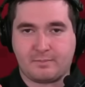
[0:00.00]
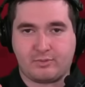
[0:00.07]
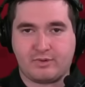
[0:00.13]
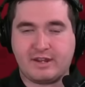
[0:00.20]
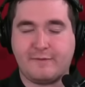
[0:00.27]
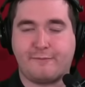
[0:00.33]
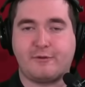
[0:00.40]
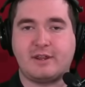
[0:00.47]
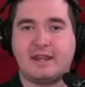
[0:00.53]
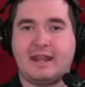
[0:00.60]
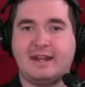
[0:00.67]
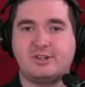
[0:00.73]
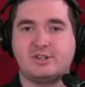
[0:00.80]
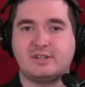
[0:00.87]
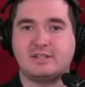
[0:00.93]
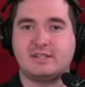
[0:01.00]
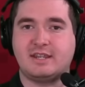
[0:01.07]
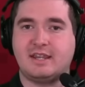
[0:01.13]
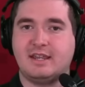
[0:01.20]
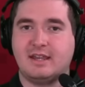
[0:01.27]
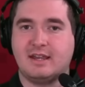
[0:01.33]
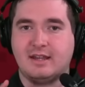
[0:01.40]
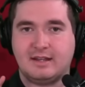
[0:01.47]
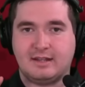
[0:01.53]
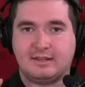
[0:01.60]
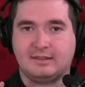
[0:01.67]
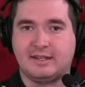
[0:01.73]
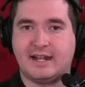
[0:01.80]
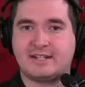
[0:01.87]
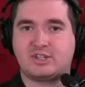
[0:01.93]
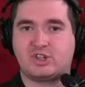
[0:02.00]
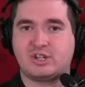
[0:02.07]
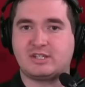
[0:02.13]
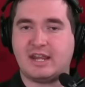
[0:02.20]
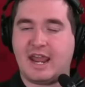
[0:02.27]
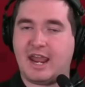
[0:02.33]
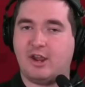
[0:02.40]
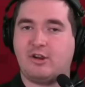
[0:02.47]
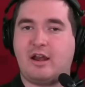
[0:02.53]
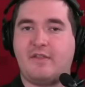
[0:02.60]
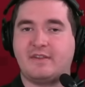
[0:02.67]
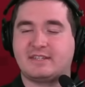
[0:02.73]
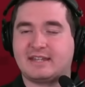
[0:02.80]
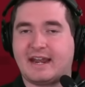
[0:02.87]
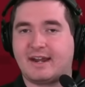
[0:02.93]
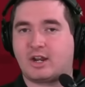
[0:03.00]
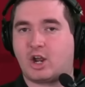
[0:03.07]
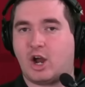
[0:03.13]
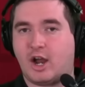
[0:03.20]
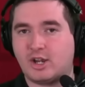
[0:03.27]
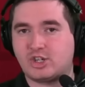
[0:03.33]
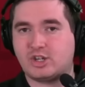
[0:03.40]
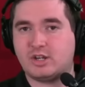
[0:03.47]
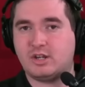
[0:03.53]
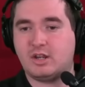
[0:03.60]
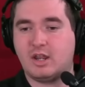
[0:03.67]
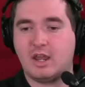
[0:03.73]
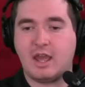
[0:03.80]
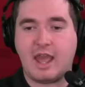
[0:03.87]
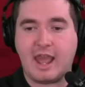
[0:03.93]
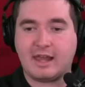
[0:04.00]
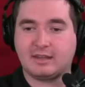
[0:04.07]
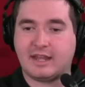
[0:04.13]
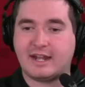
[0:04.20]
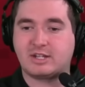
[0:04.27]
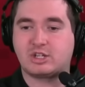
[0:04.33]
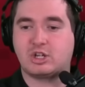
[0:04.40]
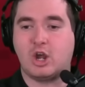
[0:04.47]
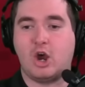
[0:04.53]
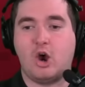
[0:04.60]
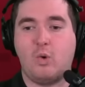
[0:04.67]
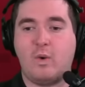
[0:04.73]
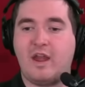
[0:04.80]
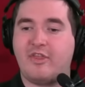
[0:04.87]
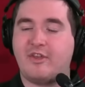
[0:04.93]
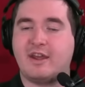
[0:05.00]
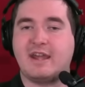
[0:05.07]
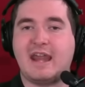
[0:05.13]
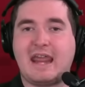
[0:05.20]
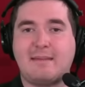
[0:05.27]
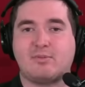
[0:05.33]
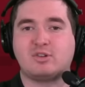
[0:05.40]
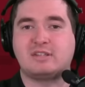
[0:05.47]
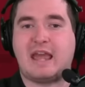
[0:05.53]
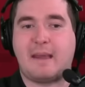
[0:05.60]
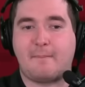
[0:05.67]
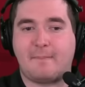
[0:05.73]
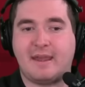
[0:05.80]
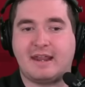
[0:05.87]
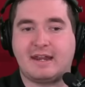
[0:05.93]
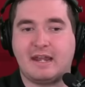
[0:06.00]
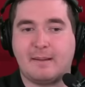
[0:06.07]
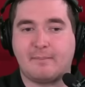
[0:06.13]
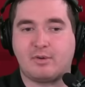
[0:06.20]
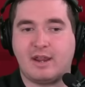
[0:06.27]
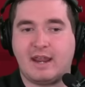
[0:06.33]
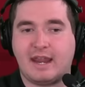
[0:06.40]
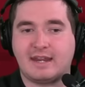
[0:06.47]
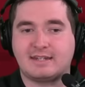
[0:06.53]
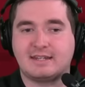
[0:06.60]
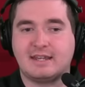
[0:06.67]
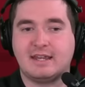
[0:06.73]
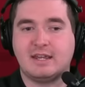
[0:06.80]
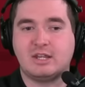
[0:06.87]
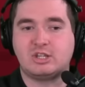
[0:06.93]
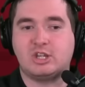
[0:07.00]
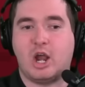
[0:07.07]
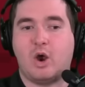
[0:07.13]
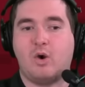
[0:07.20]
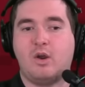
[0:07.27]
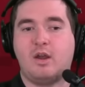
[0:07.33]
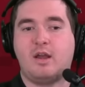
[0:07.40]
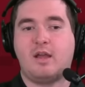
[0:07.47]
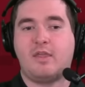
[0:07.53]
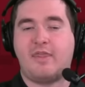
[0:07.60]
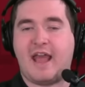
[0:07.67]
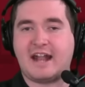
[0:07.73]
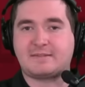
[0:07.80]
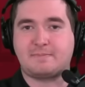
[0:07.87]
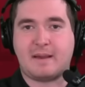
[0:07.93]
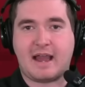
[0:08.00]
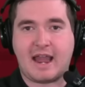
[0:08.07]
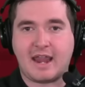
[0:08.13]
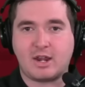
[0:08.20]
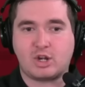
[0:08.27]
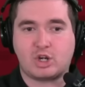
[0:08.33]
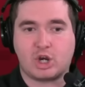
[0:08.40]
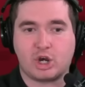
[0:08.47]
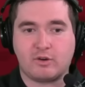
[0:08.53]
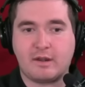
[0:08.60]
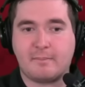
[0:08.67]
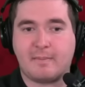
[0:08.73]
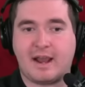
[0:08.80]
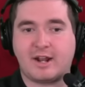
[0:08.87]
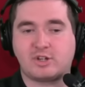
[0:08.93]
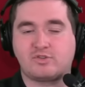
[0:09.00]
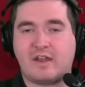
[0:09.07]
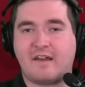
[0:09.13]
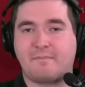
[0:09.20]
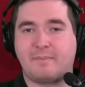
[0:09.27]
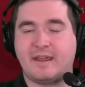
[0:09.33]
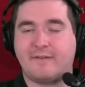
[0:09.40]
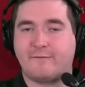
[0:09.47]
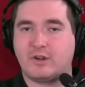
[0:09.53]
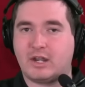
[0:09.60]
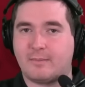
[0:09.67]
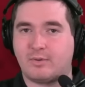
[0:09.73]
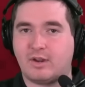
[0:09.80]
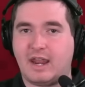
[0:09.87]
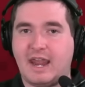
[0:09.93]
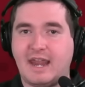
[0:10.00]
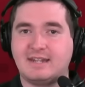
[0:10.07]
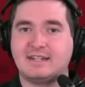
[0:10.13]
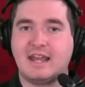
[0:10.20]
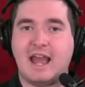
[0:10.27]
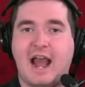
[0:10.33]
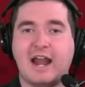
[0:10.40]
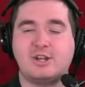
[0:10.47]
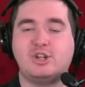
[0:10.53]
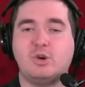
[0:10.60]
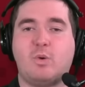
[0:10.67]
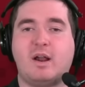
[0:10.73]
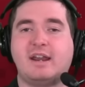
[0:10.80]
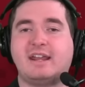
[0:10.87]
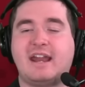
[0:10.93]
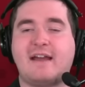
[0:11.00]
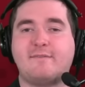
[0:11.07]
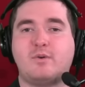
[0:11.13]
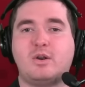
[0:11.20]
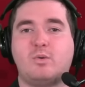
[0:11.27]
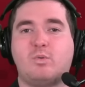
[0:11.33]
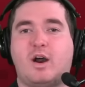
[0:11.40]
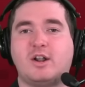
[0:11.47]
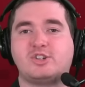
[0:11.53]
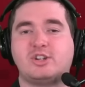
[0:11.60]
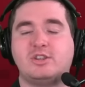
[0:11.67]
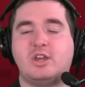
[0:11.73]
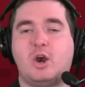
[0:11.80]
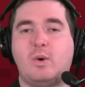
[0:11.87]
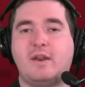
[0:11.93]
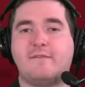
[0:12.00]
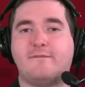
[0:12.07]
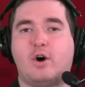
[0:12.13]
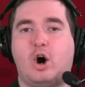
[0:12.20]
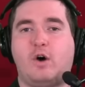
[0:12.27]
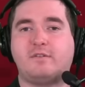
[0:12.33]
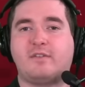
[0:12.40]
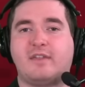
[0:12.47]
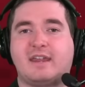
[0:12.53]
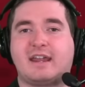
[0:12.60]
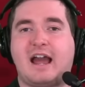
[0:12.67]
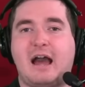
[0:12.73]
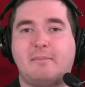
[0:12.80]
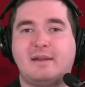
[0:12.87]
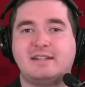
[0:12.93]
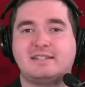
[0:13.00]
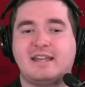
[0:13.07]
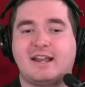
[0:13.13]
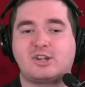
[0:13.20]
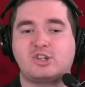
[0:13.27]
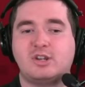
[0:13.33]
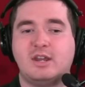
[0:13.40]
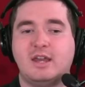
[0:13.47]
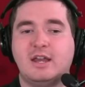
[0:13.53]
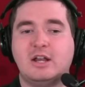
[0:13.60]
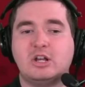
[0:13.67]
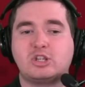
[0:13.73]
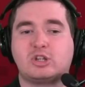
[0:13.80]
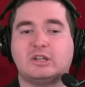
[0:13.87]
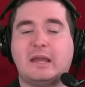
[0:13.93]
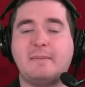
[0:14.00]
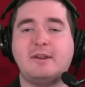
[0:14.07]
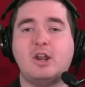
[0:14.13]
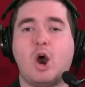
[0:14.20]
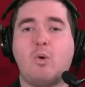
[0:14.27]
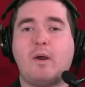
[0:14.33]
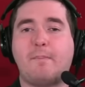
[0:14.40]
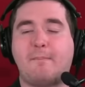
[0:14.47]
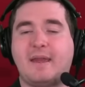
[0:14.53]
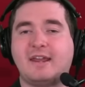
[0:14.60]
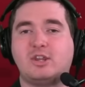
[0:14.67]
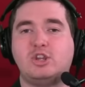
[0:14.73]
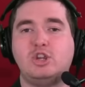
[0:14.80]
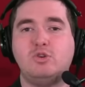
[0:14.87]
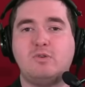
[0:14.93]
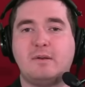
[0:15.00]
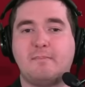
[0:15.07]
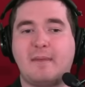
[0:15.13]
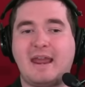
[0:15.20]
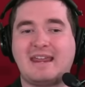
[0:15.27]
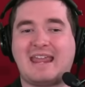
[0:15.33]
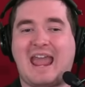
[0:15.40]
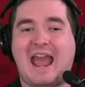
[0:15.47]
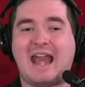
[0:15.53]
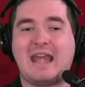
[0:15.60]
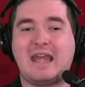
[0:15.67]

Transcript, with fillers: pre-free agency, let's just err on the side of caution, and let's go with Nabers at pick number eight. So that's my current mock draft pick for number eight. I do want to get everyone watching, though, involved in the comment section. So let me know what pick you would make at